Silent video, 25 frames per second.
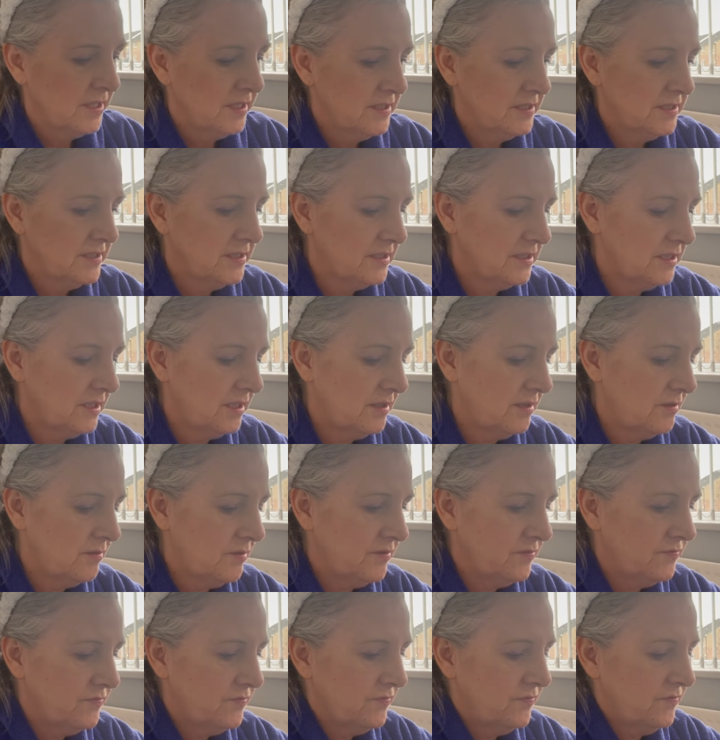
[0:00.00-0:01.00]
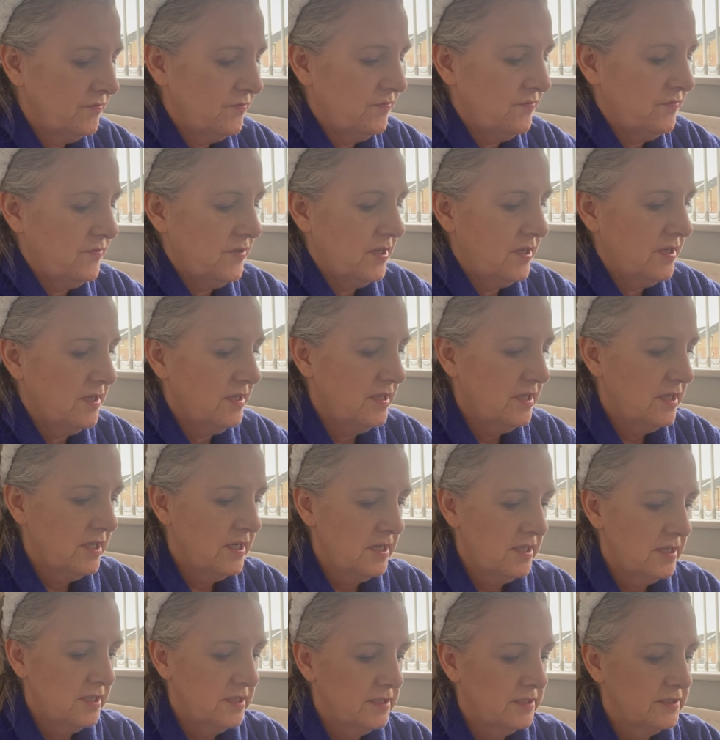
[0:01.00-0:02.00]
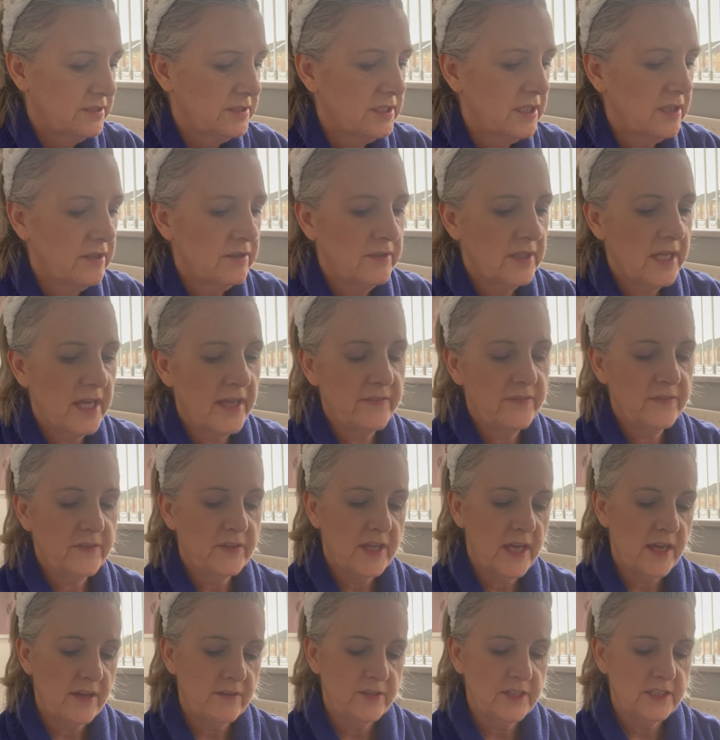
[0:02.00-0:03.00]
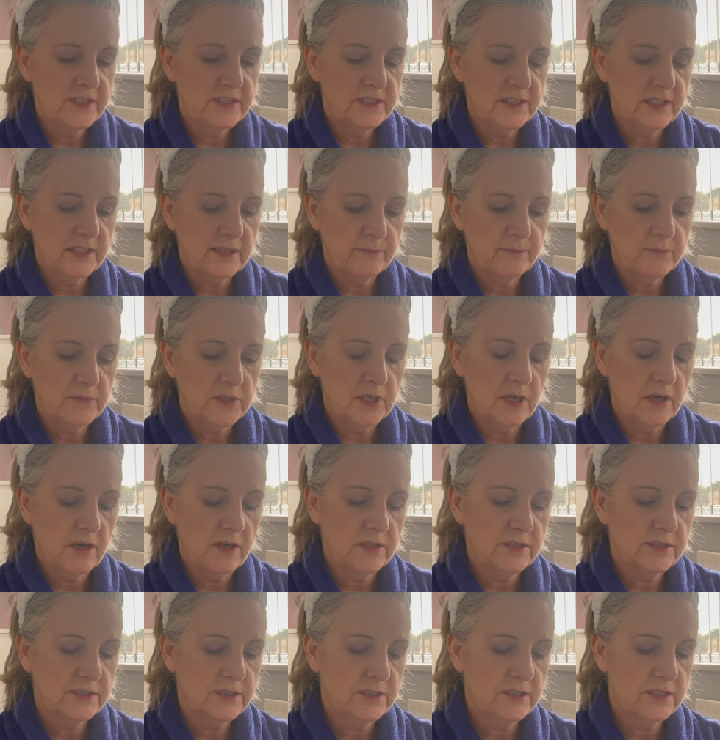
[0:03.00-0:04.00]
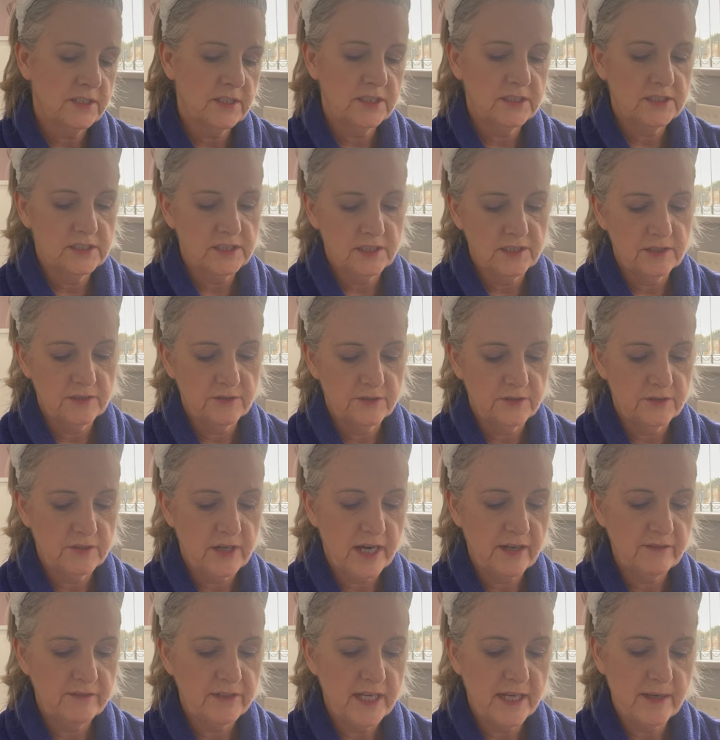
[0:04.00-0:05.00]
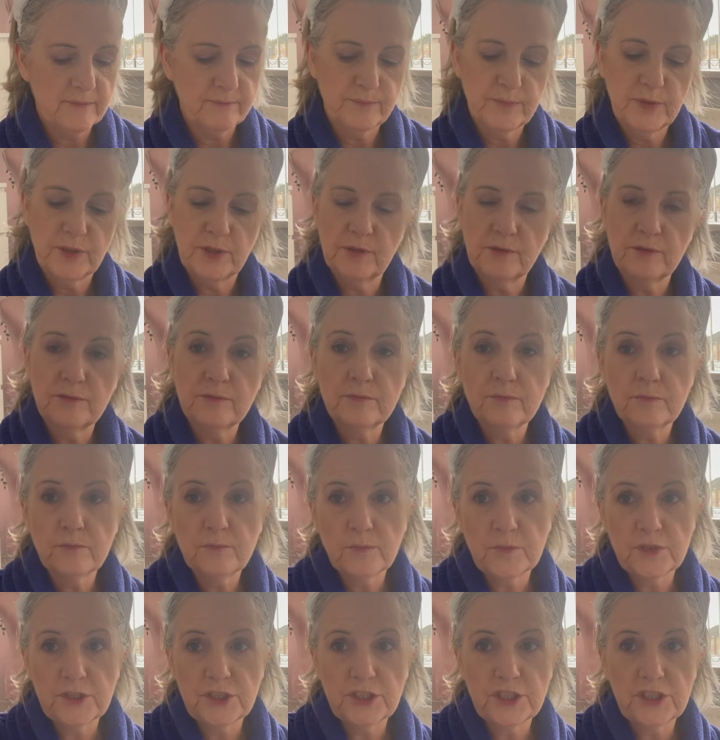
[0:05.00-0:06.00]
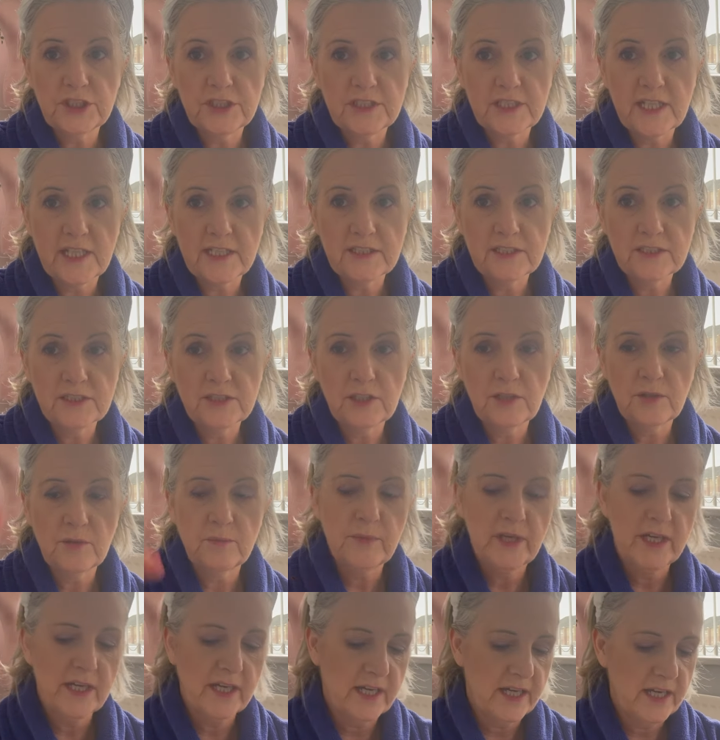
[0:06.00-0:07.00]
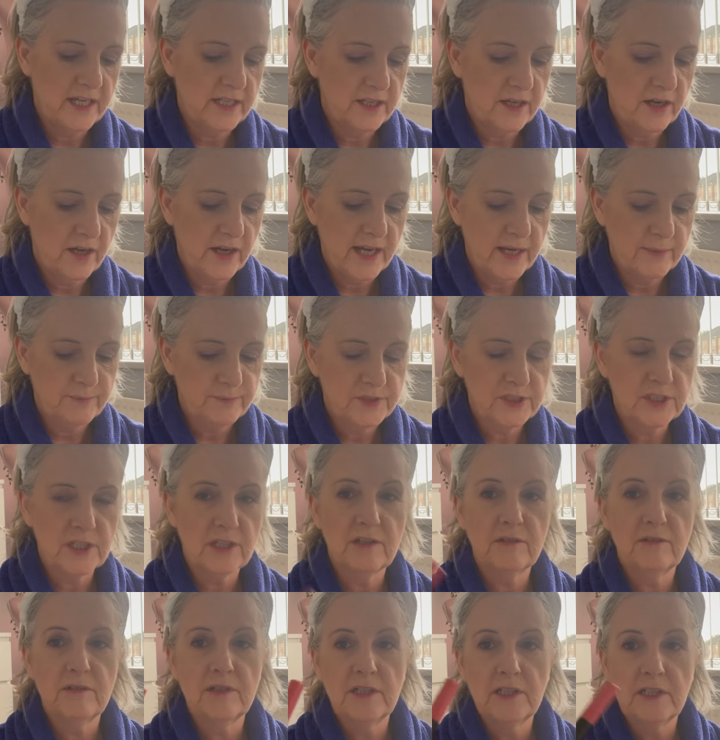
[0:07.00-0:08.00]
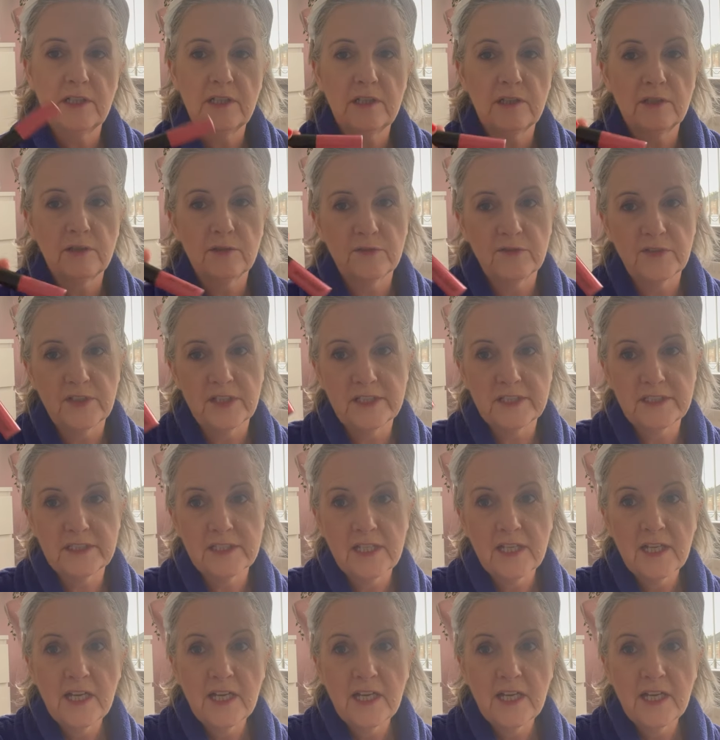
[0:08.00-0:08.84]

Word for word: So, so, and now this lip gloss is another Ariane Poole, which she sent to me, and I absolutely love it.